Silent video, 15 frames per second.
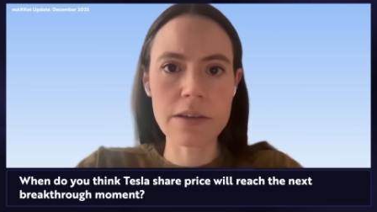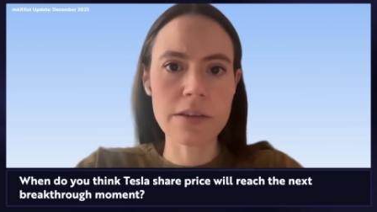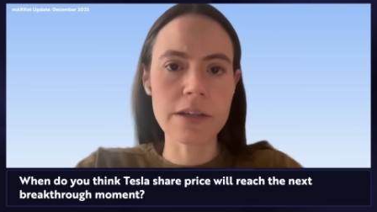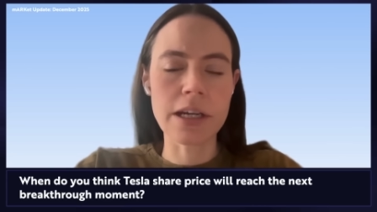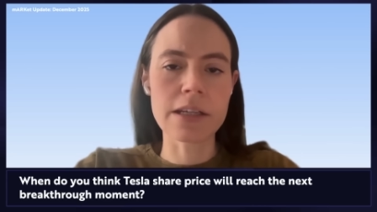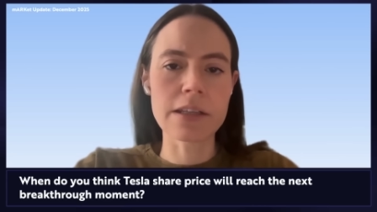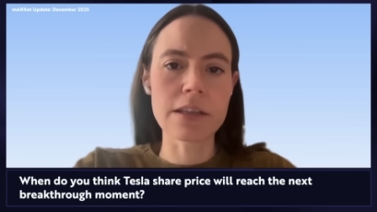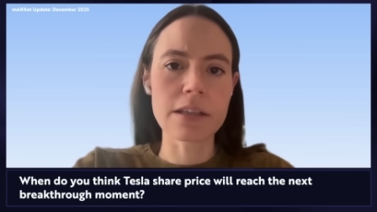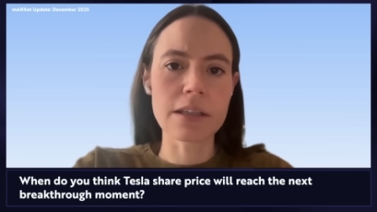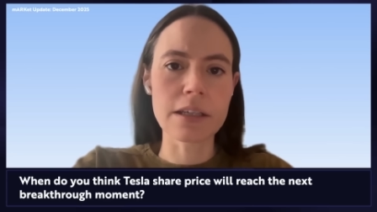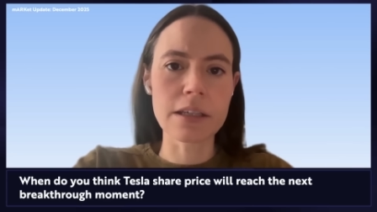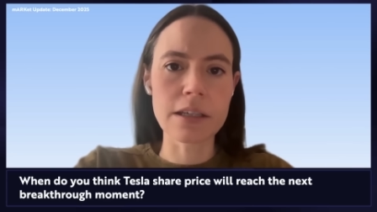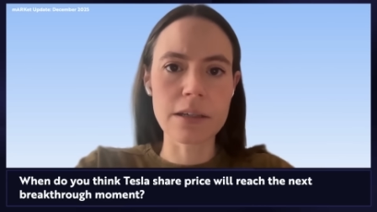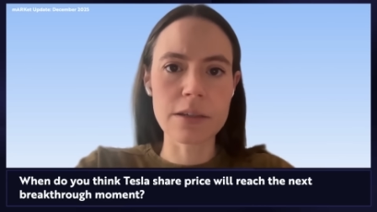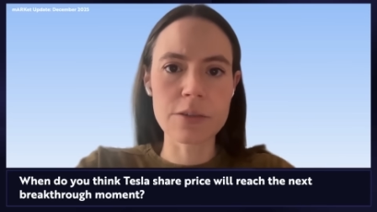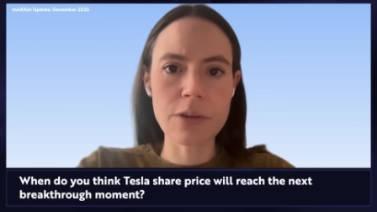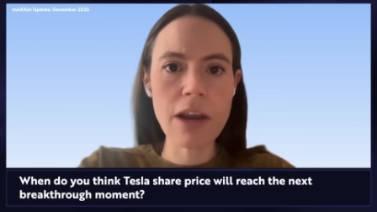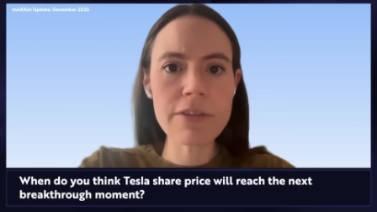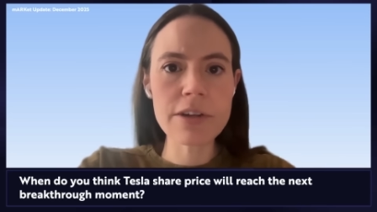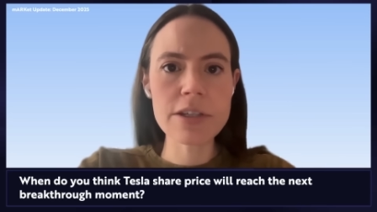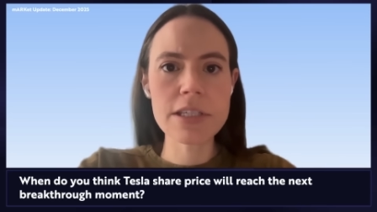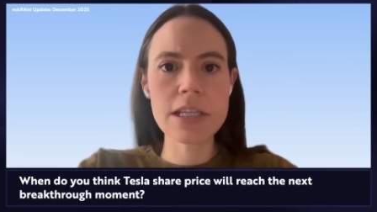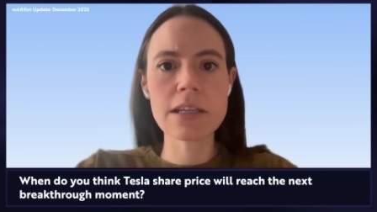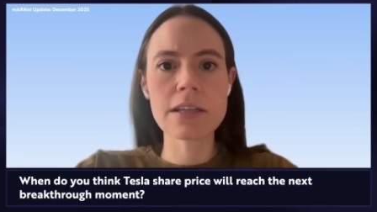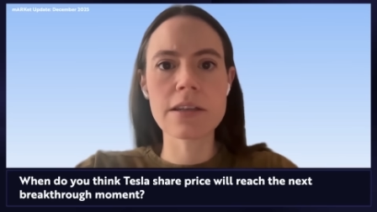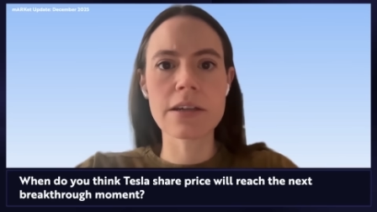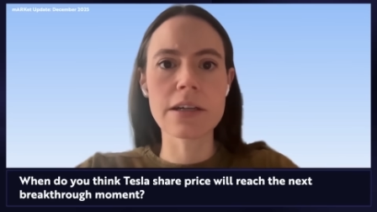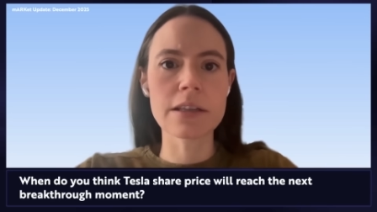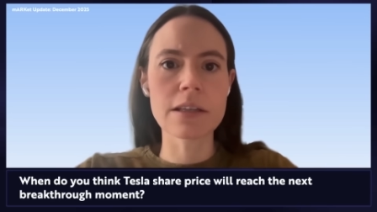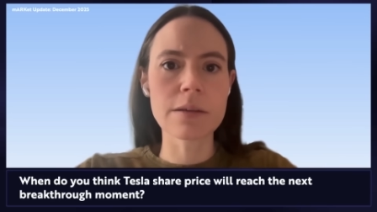They're not in the driver's seat.
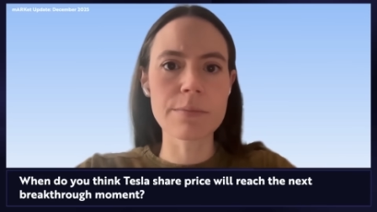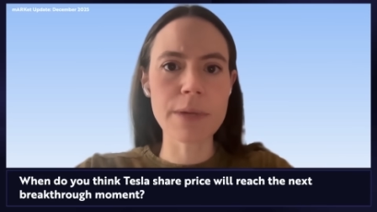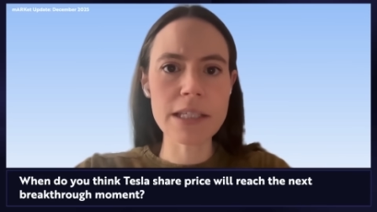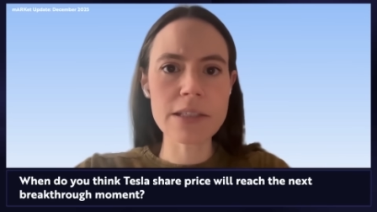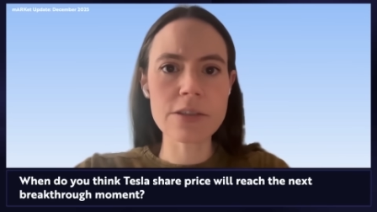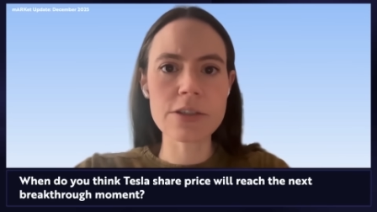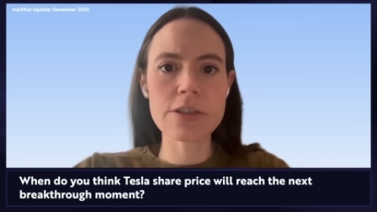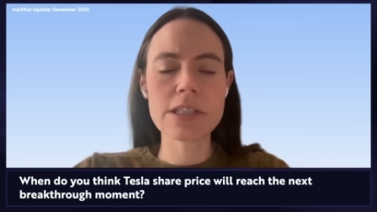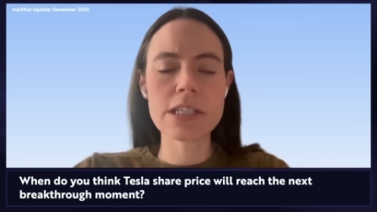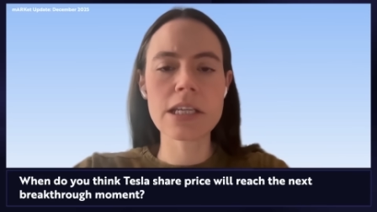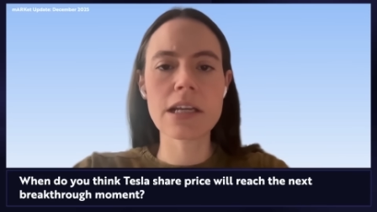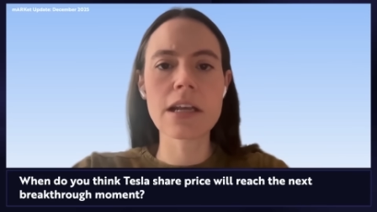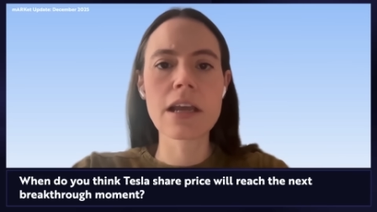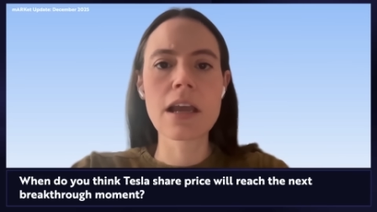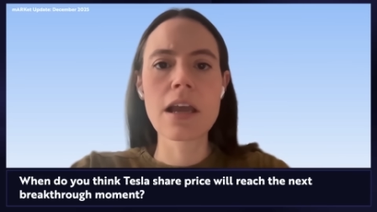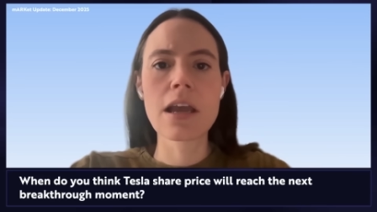They're in the passenger seat.